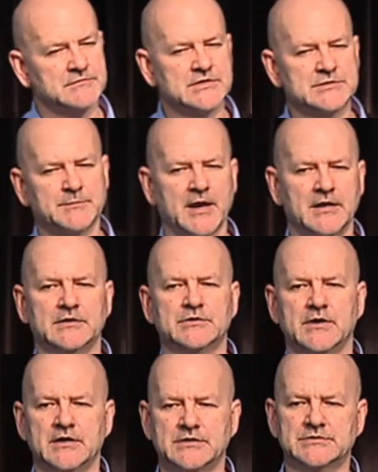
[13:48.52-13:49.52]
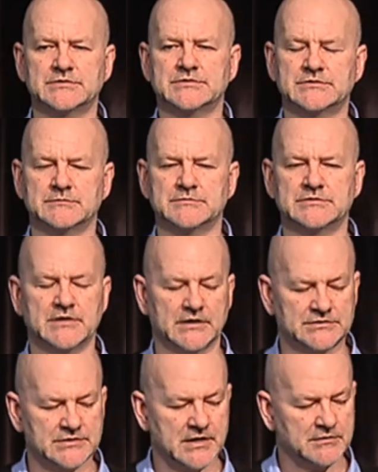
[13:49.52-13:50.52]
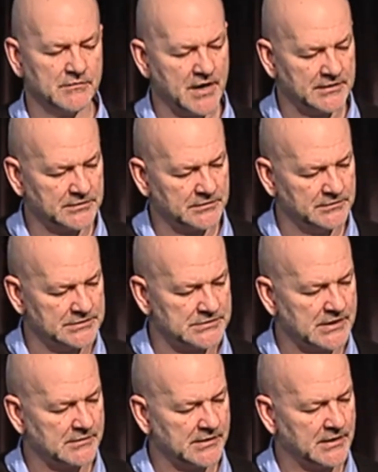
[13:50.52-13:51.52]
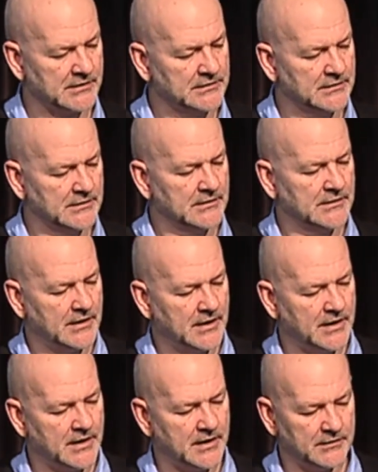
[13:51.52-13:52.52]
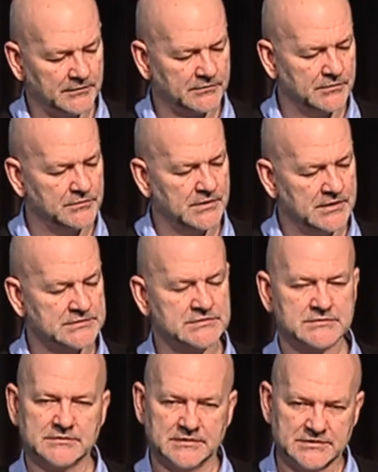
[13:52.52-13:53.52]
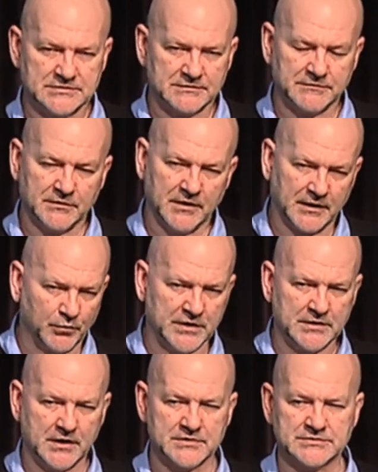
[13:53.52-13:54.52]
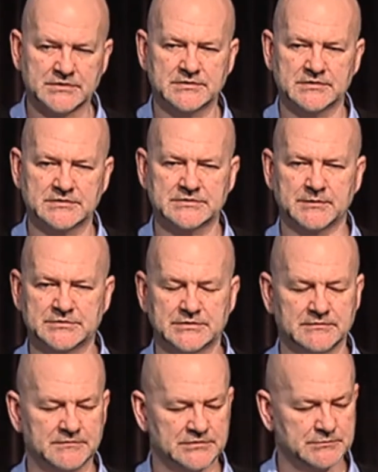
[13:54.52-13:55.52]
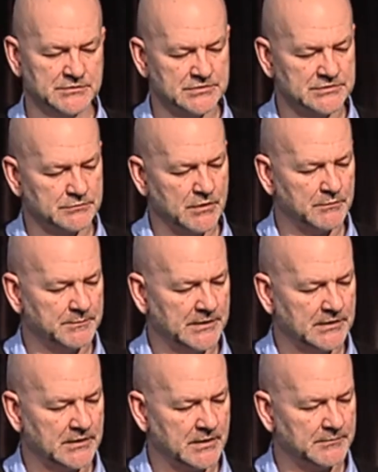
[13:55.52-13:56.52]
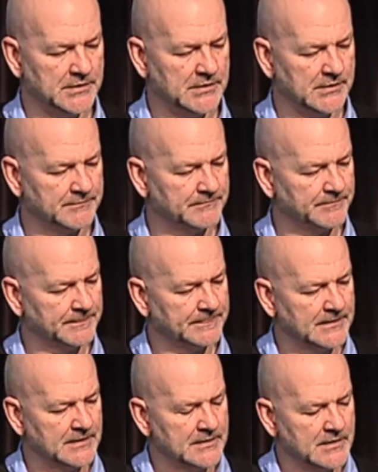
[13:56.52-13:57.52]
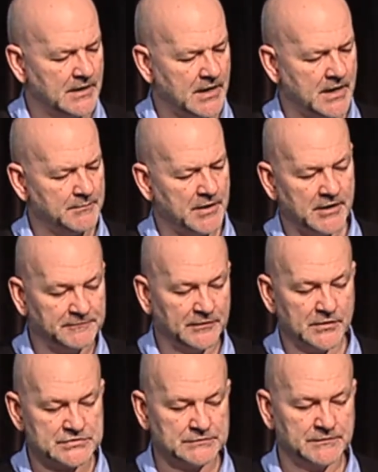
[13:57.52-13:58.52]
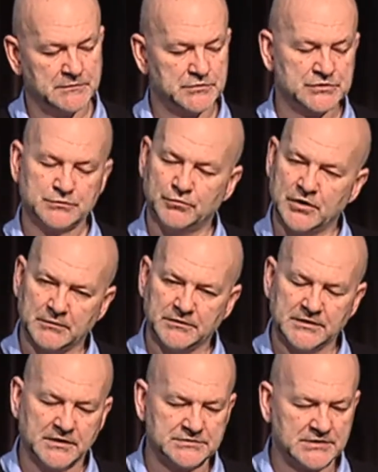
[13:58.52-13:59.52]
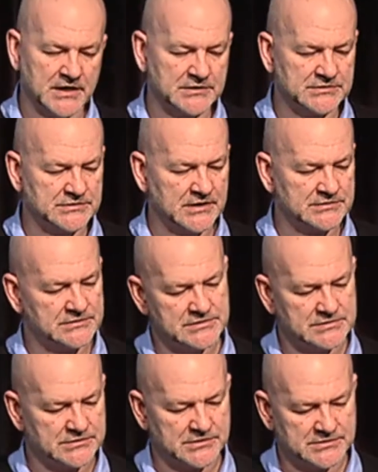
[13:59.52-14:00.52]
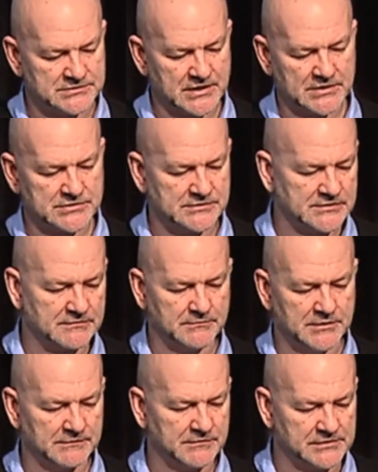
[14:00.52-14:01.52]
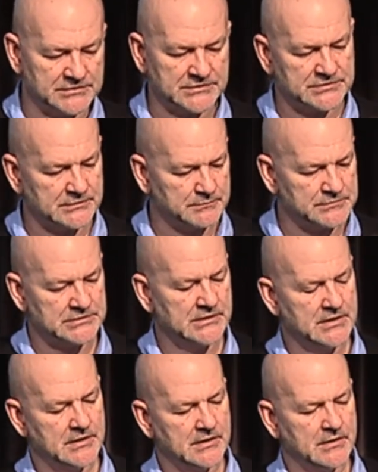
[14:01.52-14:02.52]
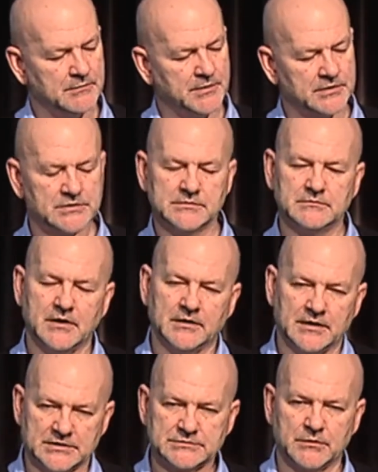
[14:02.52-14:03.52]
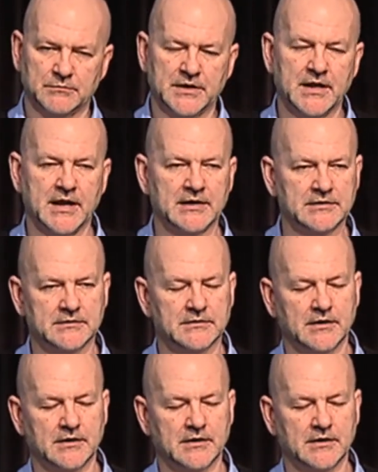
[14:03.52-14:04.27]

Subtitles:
of these paleo drainage systems that extend right through this area, through these, if you like, windows into the subsurface, which is what we're picking up here. Our philosophy was to work with those data sets. These are just sections from different systems, and that's what we had.